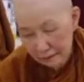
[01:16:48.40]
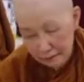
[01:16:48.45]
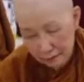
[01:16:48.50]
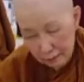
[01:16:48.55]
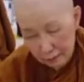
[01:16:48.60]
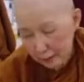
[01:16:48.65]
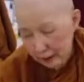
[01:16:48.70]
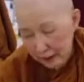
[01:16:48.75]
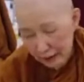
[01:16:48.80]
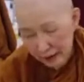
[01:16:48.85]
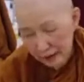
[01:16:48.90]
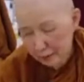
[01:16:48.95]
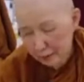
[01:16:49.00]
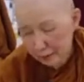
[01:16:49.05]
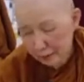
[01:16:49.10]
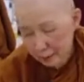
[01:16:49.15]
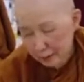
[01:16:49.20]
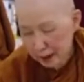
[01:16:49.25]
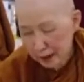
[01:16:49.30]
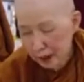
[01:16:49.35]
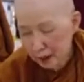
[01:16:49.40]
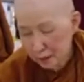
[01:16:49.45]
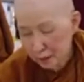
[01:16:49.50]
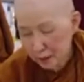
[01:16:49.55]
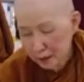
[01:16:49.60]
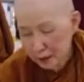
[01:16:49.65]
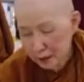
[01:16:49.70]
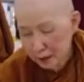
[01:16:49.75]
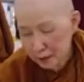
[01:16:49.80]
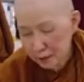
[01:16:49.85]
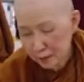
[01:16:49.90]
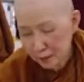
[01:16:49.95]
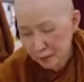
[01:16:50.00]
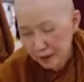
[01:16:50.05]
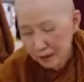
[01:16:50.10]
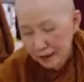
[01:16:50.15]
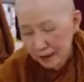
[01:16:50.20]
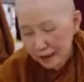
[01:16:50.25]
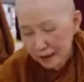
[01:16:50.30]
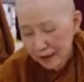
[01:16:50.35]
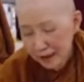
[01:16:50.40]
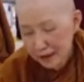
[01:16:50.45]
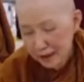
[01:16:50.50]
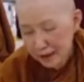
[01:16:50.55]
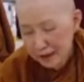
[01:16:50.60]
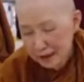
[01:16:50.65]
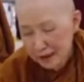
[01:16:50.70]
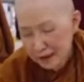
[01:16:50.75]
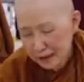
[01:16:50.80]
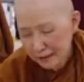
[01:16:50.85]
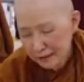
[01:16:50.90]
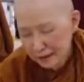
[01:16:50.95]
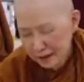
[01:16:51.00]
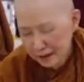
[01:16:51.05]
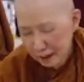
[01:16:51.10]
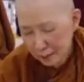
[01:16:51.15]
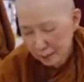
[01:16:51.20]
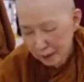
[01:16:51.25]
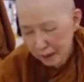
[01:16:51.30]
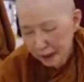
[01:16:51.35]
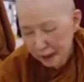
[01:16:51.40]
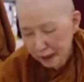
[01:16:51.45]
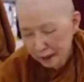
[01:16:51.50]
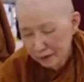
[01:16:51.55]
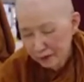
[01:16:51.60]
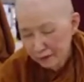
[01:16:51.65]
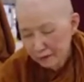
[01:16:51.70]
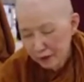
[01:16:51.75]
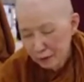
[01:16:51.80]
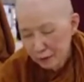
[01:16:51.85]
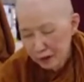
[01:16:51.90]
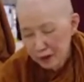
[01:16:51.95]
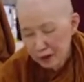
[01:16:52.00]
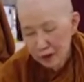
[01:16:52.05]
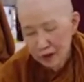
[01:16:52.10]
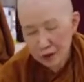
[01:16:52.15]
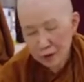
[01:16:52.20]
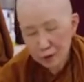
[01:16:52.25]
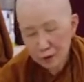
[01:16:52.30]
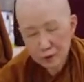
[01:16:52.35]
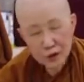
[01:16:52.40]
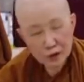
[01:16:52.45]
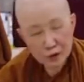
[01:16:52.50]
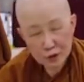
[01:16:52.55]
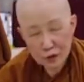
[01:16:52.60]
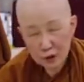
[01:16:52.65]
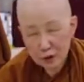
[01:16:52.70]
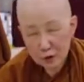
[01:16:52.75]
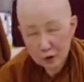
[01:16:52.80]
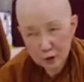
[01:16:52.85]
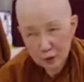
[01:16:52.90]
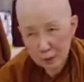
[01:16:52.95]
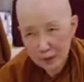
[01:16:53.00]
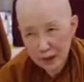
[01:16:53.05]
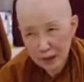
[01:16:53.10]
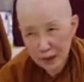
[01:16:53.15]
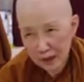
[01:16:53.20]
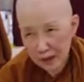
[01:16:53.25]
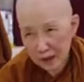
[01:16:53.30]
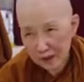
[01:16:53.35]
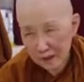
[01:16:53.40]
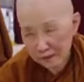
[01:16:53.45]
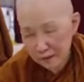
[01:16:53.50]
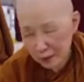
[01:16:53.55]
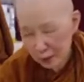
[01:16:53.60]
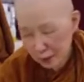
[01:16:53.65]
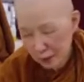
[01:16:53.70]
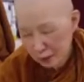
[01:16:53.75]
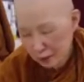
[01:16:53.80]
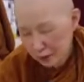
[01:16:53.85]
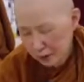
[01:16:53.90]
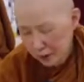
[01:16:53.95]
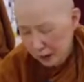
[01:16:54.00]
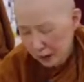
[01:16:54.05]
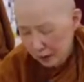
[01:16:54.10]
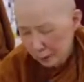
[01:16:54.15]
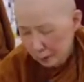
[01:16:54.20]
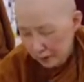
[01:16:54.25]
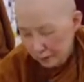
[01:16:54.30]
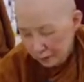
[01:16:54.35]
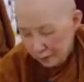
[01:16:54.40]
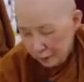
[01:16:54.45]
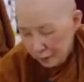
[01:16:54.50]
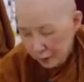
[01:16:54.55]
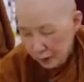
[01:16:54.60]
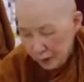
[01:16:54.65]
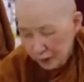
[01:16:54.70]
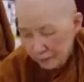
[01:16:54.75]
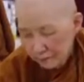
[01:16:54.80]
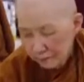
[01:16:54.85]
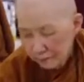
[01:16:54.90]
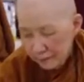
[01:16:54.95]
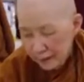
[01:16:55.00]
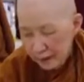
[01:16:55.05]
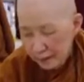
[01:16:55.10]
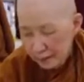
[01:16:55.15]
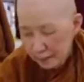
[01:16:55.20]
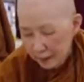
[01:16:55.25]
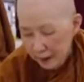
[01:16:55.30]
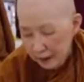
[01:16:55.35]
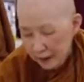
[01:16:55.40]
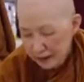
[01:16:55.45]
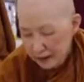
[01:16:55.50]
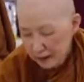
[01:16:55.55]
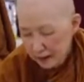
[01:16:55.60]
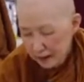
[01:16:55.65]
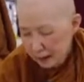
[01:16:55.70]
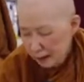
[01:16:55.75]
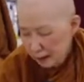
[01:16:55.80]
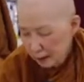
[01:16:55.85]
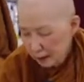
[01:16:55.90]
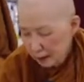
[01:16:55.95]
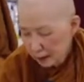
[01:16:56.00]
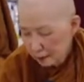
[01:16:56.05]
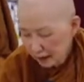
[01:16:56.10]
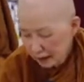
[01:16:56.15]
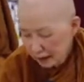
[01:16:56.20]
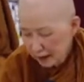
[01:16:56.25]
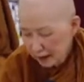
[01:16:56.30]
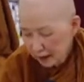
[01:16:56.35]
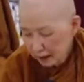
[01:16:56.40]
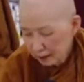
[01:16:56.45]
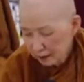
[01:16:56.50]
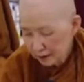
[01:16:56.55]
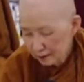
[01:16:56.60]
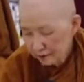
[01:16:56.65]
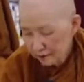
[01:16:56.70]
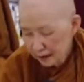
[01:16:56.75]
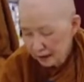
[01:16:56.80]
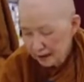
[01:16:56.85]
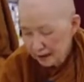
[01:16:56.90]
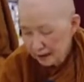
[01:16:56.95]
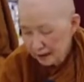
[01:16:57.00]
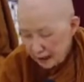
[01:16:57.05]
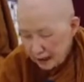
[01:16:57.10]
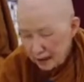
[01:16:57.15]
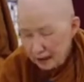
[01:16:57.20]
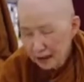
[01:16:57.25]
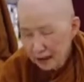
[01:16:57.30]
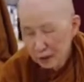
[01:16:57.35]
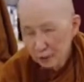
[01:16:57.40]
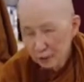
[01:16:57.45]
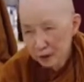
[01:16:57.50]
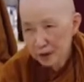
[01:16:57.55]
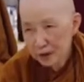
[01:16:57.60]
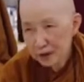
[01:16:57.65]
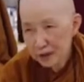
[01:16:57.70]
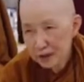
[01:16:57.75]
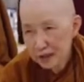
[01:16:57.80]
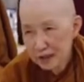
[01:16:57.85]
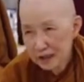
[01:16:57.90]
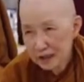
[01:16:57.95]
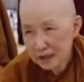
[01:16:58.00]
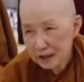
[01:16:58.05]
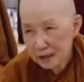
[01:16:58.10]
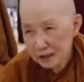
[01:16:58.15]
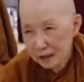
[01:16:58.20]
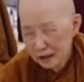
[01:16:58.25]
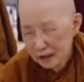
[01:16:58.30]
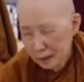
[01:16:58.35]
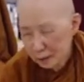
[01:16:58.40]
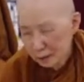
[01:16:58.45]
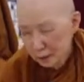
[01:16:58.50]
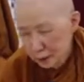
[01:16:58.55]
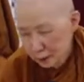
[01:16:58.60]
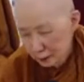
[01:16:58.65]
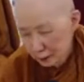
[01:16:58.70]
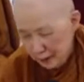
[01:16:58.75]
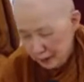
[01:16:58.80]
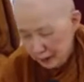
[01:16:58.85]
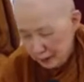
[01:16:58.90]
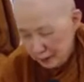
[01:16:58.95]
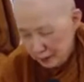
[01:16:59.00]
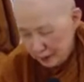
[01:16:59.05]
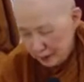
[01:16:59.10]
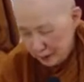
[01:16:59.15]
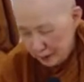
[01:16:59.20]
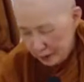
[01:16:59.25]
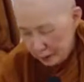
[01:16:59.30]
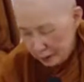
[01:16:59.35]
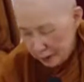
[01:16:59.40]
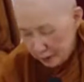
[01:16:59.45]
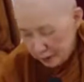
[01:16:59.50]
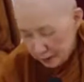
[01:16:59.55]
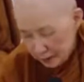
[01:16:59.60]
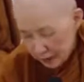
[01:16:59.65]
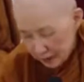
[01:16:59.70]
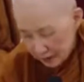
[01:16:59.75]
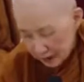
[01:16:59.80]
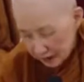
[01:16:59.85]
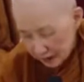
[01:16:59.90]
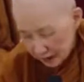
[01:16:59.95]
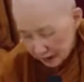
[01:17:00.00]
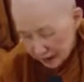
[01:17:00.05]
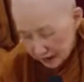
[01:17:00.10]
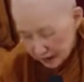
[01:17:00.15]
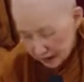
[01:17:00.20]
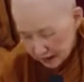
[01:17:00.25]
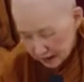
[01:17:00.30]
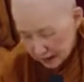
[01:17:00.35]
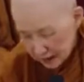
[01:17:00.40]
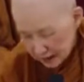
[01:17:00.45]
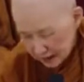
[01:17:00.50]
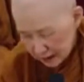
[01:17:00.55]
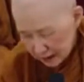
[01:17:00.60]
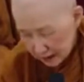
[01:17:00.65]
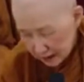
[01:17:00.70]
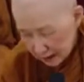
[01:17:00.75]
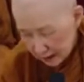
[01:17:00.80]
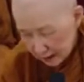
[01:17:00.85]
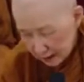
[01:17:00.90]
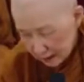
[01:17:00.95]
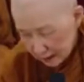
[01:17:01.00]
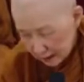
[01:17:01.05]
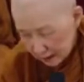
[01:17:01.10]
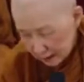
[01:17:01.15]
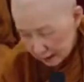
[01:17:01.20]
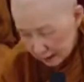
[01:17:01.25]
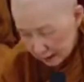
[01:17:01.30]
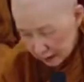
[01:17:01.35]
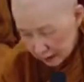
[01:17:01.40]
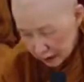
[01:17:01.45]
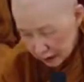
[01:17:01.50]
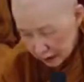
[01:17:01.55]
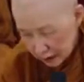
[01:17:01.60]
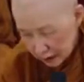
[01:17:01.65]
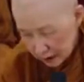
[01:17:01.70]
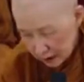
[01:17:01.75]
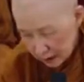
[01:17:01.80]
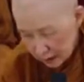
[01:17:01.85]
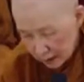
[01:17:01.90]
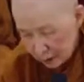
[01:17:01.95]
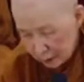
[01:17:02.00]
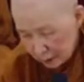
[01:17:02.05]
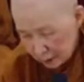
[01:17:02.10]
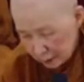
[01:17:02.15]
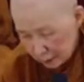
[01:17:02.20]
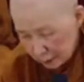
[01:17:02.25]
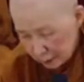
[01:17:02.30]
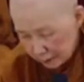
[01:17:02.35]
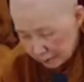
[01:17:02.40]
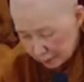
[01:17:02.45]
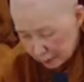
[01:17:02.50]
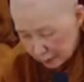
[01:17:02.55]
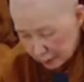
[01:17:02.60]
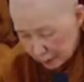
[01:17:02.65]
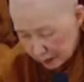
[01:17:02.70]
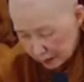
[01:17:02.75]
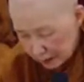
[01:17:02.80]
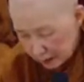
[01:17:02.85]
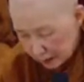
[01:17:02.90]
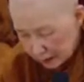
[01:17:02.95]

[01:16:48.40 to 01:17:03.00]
we have been able to at least give some kind of information which you may not have known before. But right now, if there's any questions, you are most welcome to ask the questions. Oh no! Before I